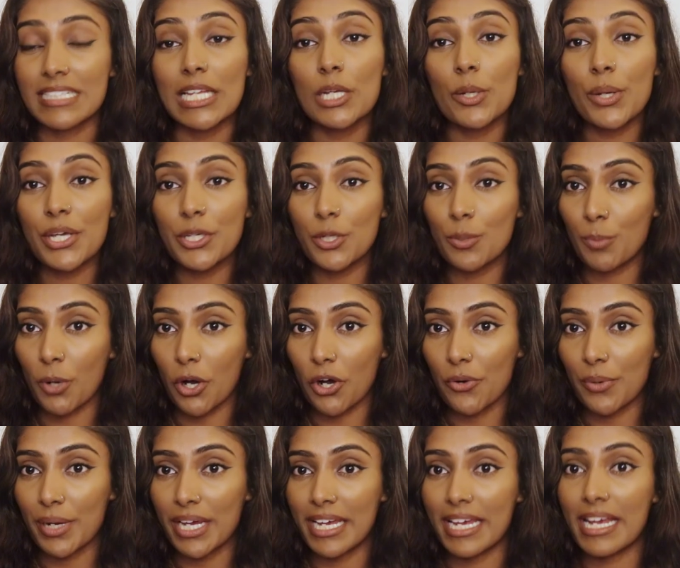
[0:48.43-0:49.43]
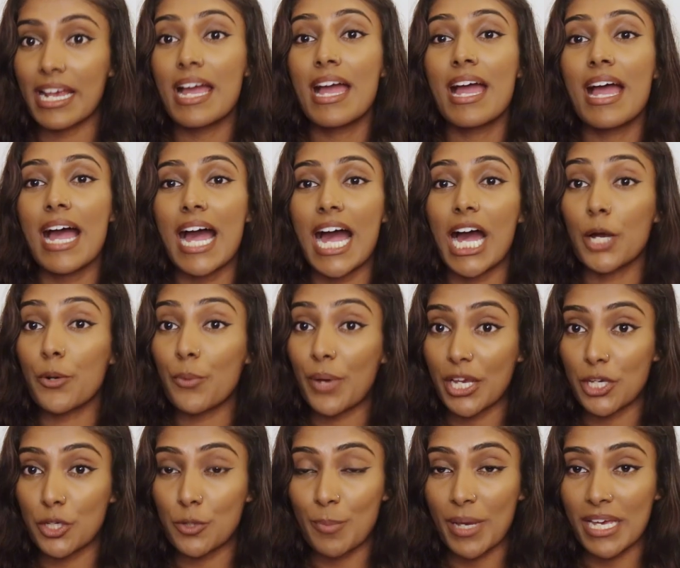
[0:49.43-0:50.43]
They look at your borrowing, how
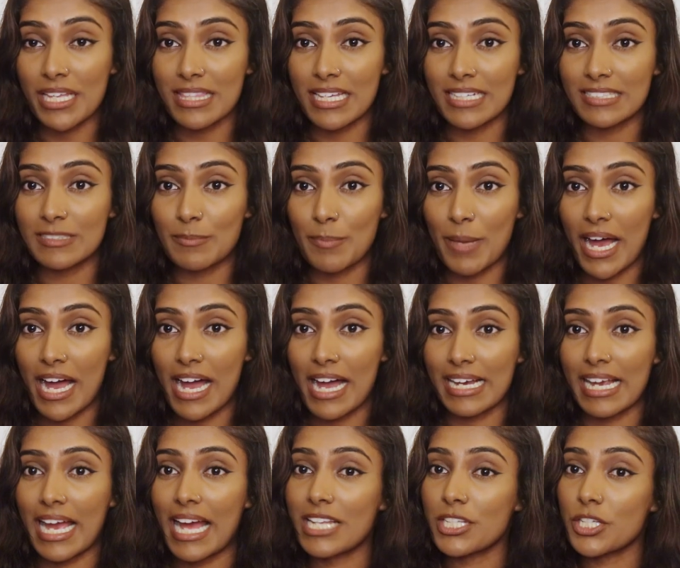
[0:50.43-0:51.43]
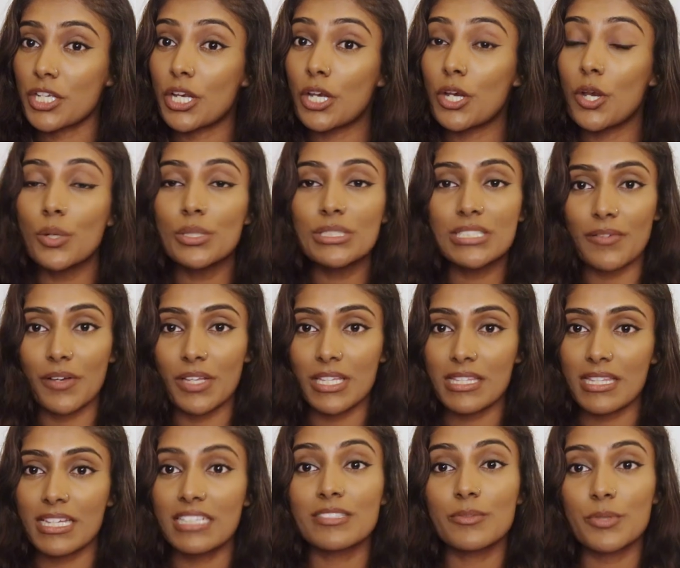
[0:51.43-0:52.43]
quick you pay things back, and loads of
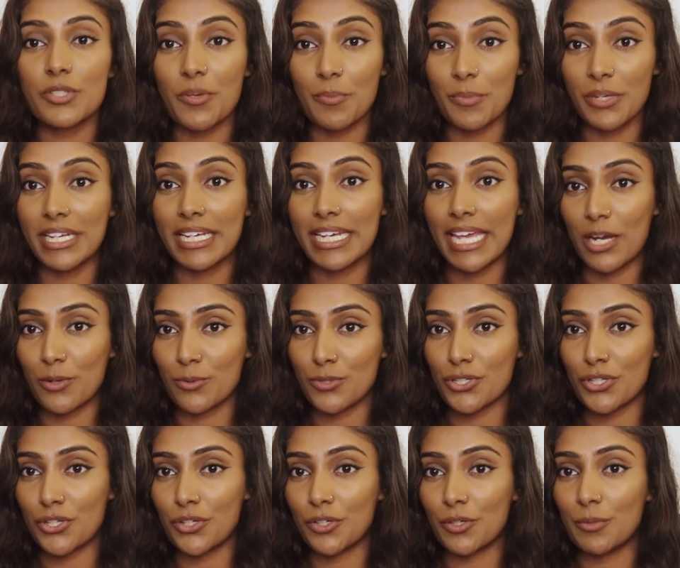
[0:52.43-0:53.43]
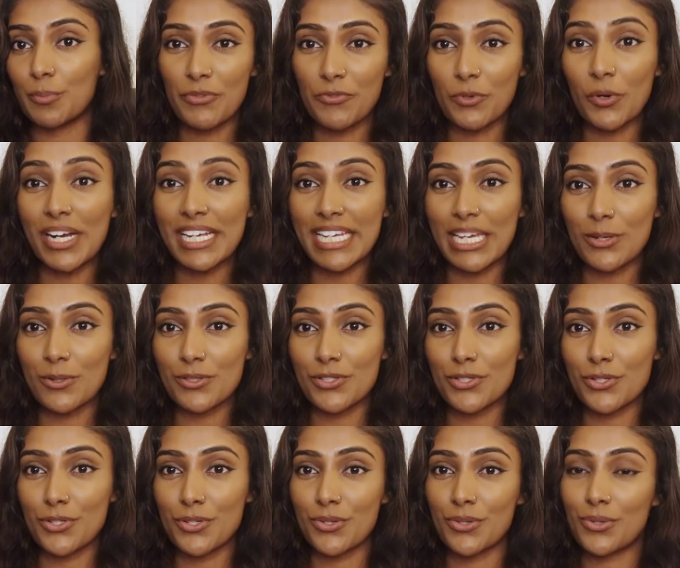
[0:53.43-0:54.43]
other things which I'm going to get onto. Before I get
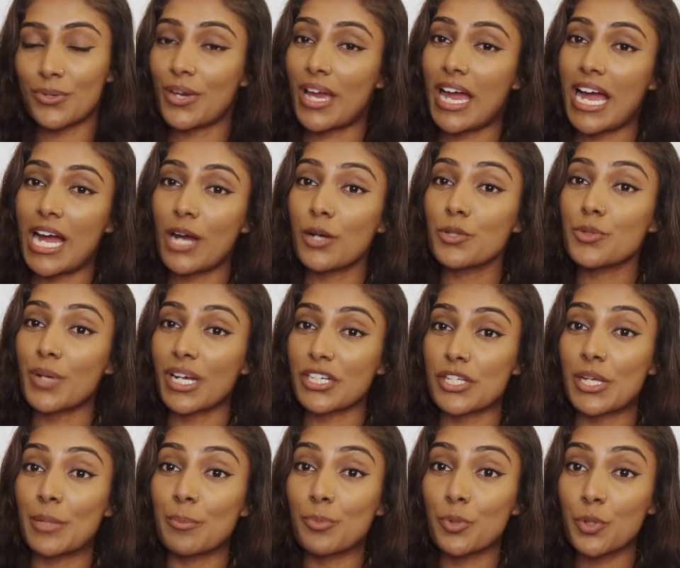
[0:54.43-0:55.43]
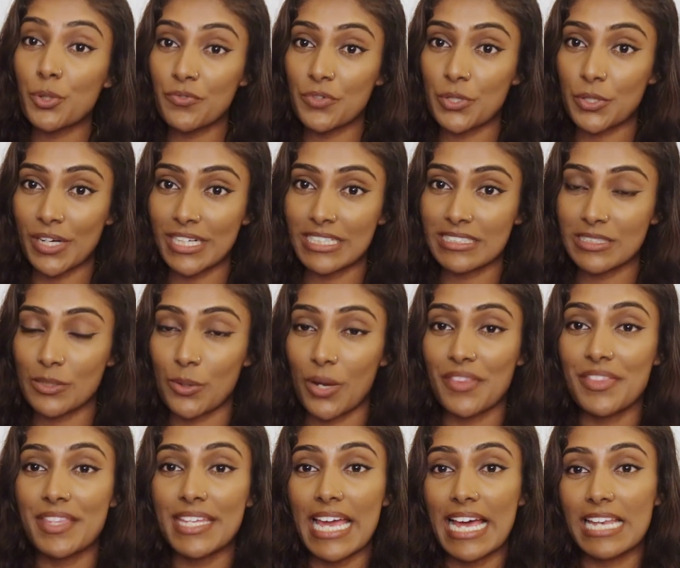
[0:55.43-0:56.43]
on to how to actually improve your credit score
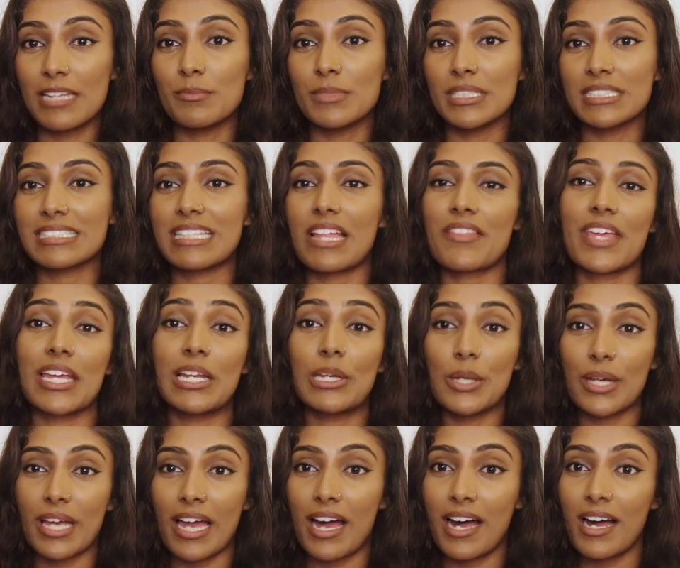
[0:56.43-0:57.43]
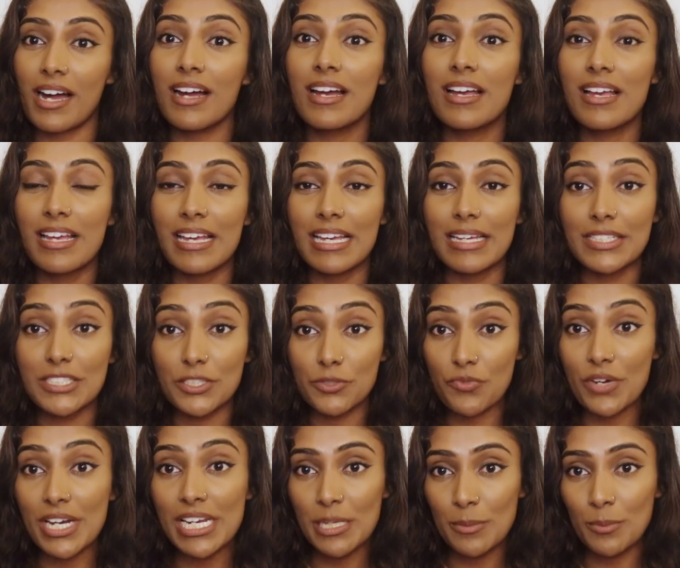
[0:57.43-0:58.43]
and the elements that they look at, it's
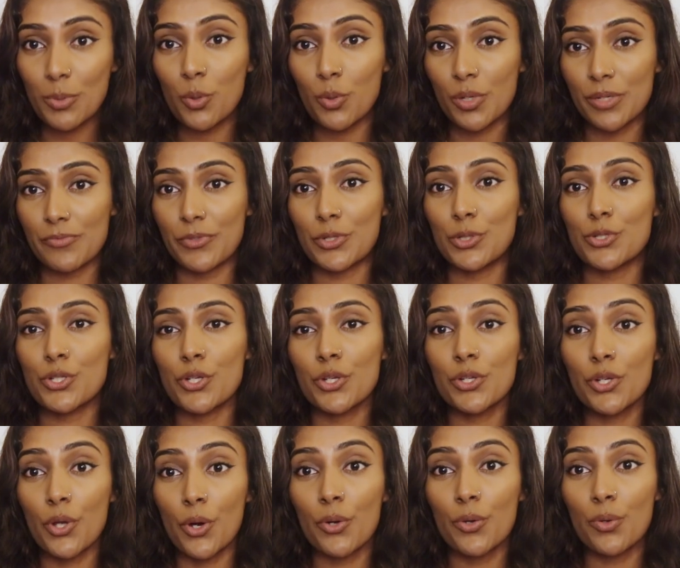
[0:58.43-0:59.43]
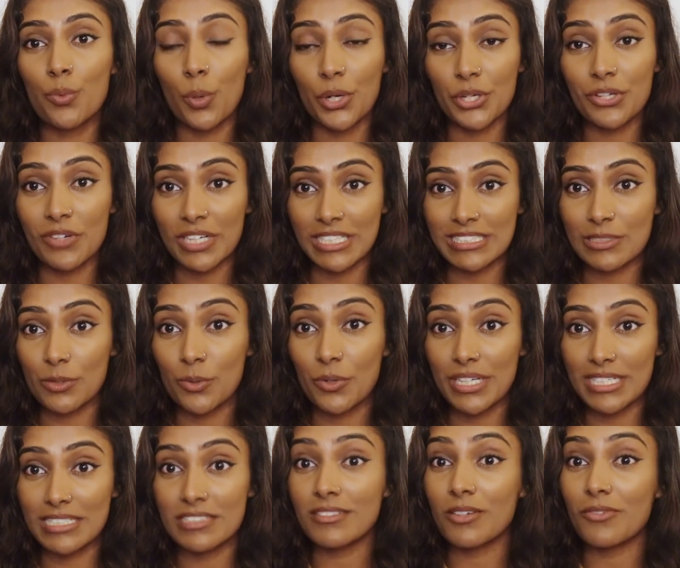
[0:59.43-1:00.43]
really important for you to know what your credit
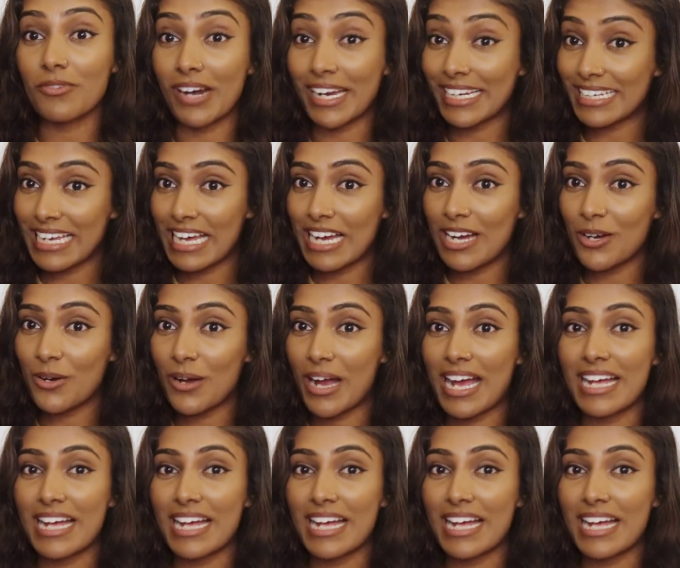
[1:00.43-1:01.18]
score is right now.